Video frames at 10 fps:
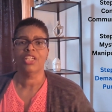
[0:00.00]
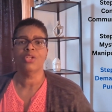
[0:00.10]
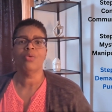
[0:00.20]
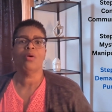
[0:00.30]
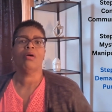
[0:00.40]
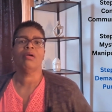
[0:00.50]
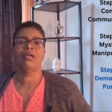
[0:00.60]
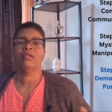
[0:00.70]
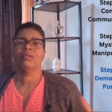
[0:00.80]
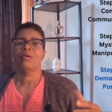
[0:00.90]
You
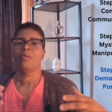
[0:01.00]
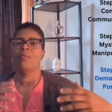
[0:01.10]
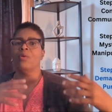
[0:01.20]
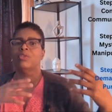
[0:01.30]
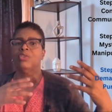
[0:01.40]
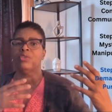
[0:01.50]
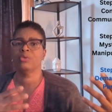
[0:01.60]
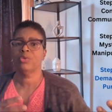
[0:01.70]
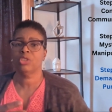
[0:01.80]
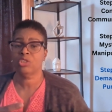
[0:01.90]
are more
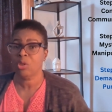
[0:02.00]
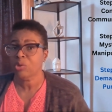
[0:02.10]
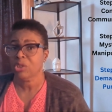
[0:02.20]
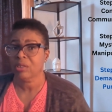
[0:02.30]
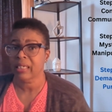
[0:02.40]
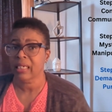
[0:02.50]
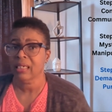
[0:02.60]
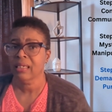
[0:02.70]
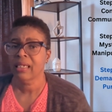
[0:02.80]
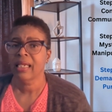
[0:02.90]
socially
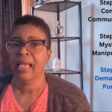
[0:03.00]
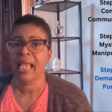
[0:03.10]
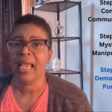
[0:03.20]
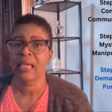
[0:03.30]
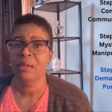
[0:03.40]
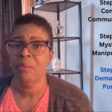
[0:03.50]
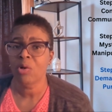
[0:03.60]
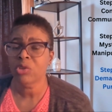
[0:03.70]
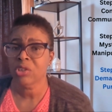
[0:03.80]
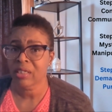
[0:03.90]
and
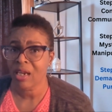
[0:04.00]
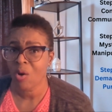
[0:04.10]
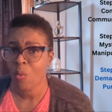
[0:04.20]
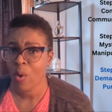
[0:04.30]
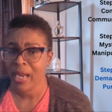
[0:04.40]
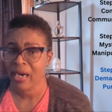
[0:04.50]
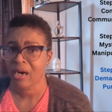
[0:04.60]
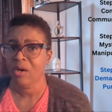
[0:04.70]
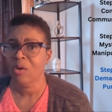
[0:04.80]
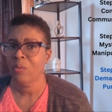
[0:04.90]
emotionally
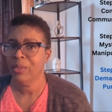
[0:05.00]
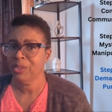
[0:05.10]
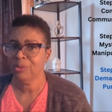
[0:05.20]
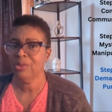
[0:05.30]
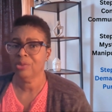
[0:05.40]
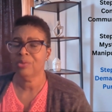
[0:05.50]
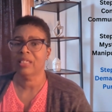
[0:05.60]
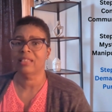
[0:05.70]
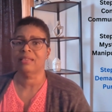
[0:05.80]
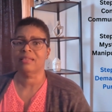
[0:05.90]
aware when you do
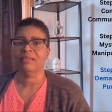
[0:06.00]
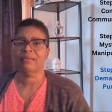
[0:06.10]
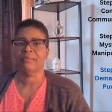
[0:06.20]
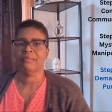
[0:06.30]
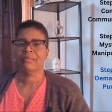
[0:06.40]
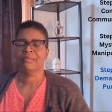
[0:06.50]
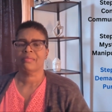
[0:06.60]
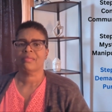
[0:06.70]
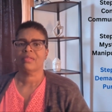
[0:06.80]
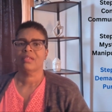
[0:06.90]
this,
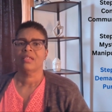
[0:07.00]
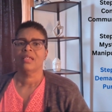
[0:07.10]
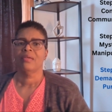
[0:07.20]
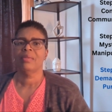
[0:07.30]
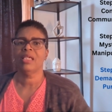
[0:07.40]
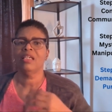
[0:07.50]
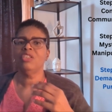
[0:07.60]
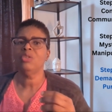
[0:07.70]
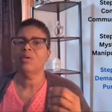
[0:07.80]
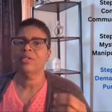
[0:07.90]

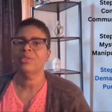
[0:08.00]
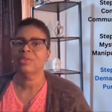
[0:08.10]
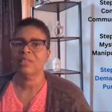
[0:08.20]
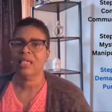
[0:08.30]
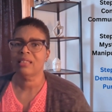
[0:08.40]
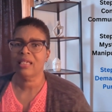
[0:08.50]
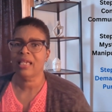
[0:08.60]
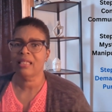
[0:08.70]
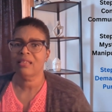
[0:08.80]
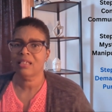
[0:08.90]
because you understand that
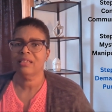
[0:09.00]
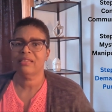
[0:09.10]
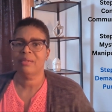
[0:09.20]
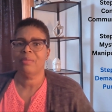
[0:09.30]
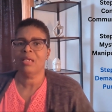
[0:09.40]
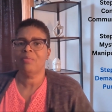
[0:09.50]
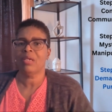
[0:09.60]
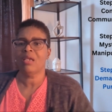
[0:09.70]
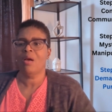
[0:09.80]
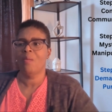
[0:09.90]
ethically there may
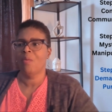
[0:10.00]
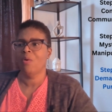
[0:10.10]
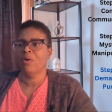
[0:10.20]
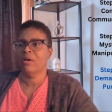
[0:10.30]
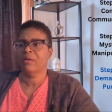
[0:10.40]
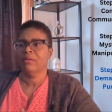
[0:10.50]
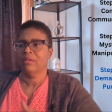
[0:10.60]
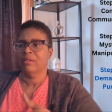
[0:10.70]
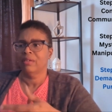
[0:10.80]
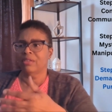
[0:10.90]
be a more
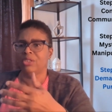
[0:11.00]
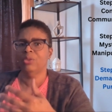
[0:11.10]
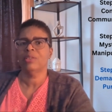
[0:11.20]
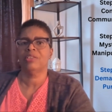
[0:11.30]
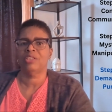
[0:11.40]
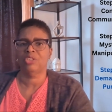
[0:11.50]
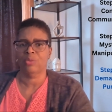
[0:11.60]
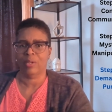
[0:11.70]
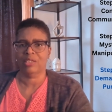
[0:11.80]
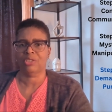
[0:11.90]
to a
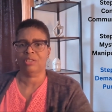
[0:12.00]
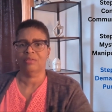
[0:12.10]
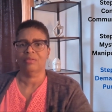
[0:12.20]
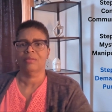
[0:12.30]
situation